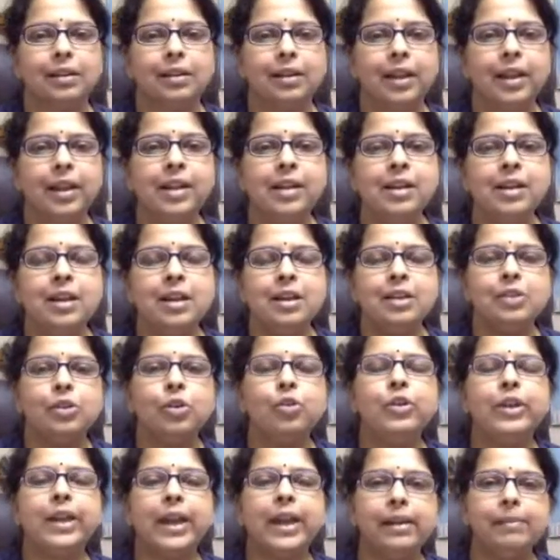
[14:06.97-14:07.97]
right?
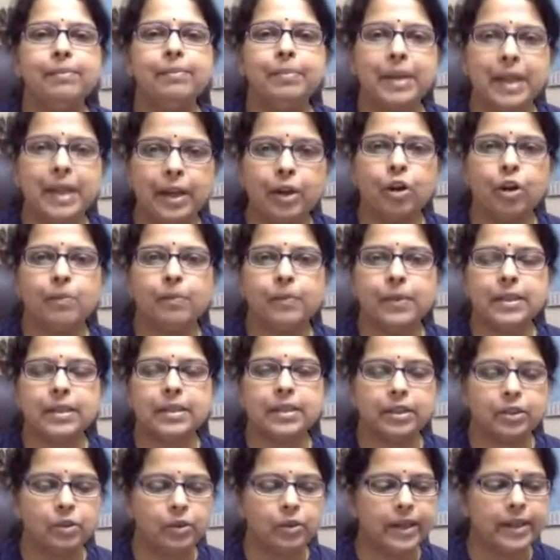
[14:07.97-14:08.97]
So you can
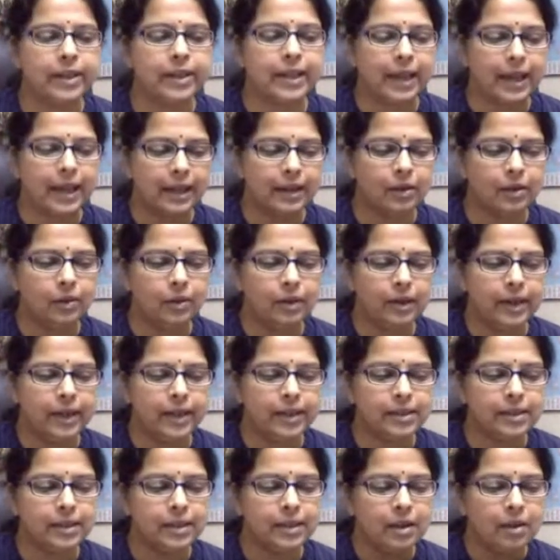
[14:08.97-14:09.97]
pre-compensate. You can
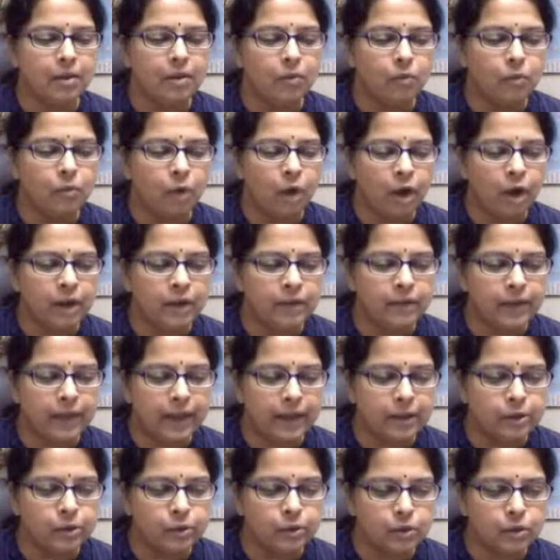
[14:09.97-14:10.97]
calculate what
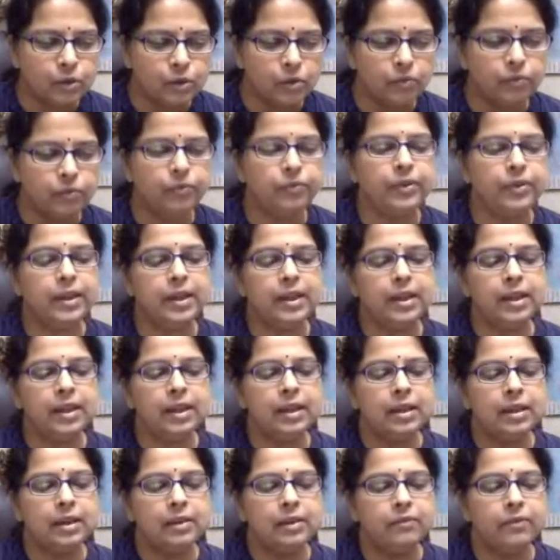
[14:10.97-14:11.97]
values of
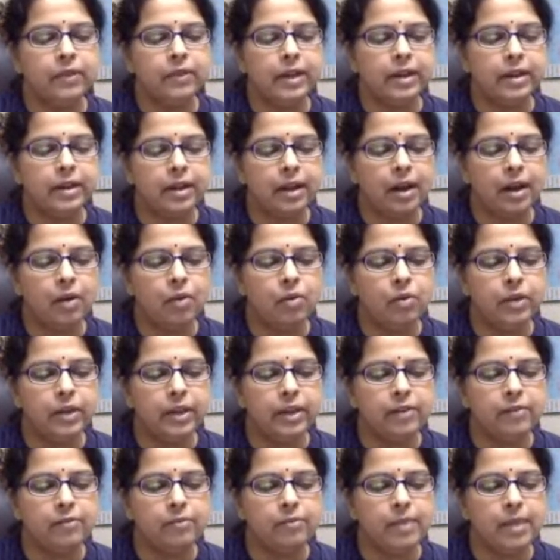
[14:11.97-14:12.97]
V will now
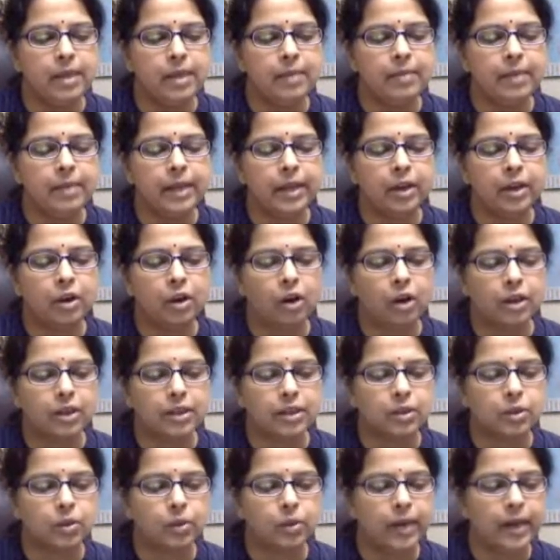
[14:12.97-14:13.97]
give me my
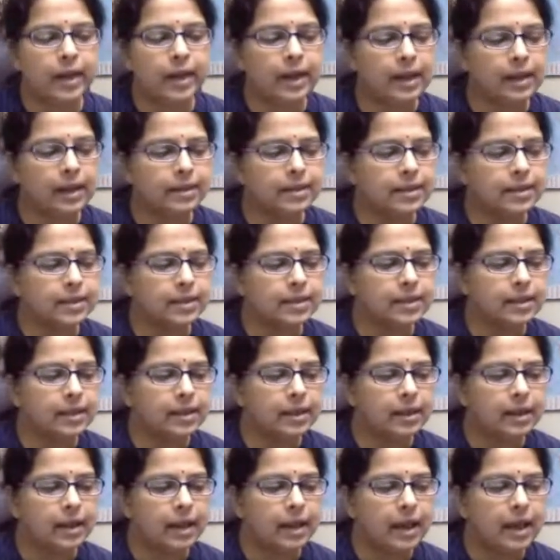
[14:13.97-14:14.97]
cos square
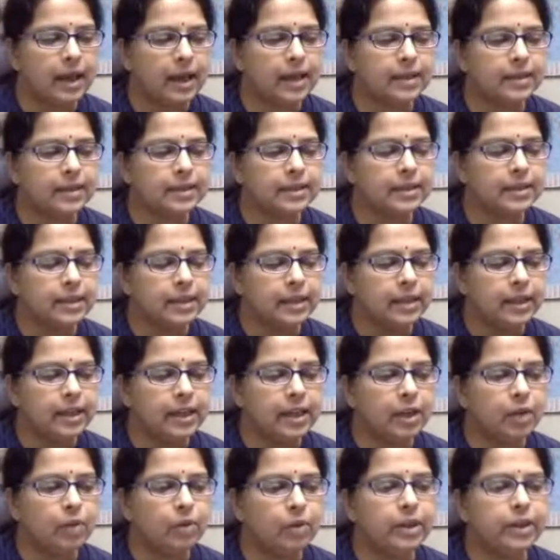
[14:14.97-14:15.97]
answer has
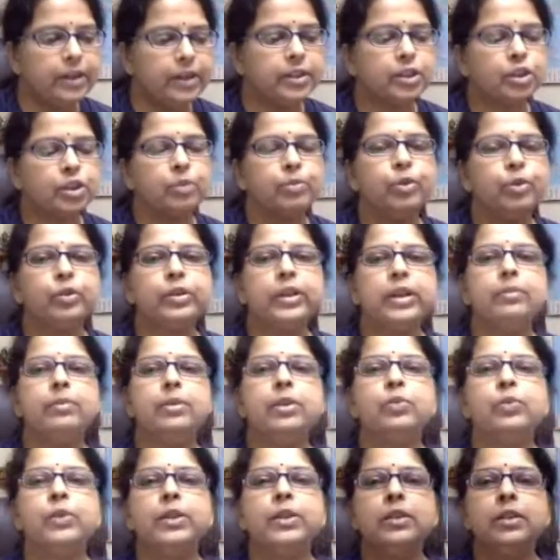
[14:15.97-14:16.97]
equally distributed
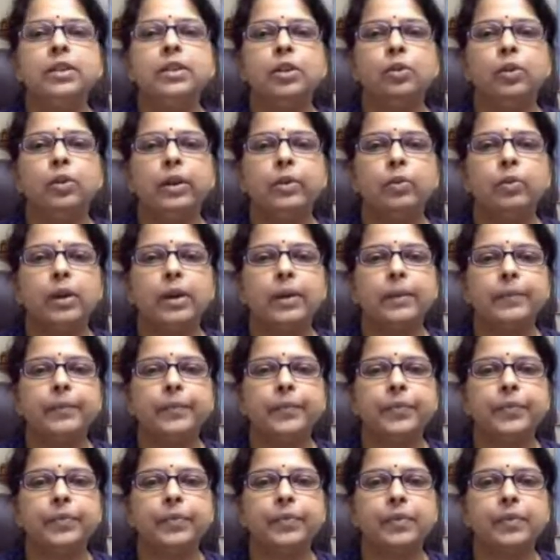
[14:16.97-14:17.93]
between 0 and 1,